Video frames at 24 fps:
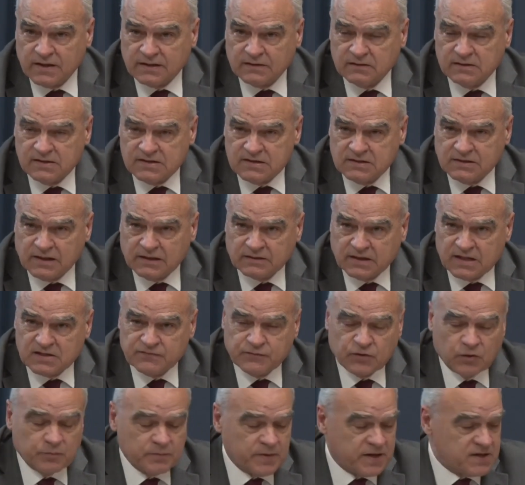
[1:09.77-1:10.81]
that digital
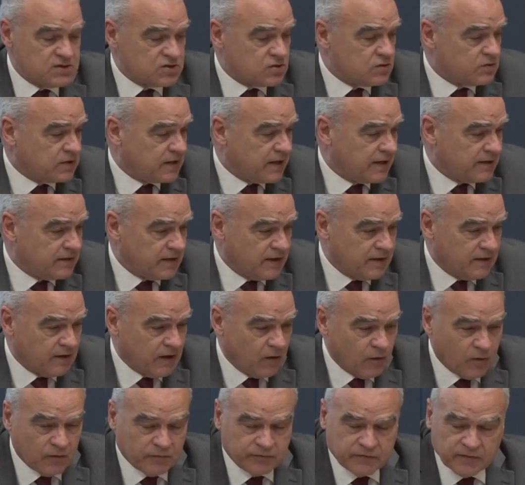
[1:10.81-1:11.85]
transformation can
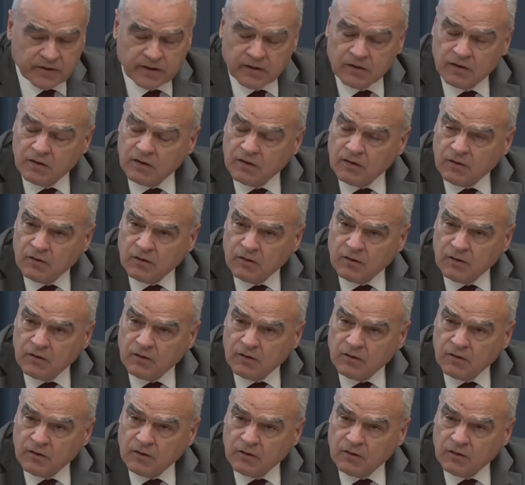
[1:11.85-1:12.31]
offer,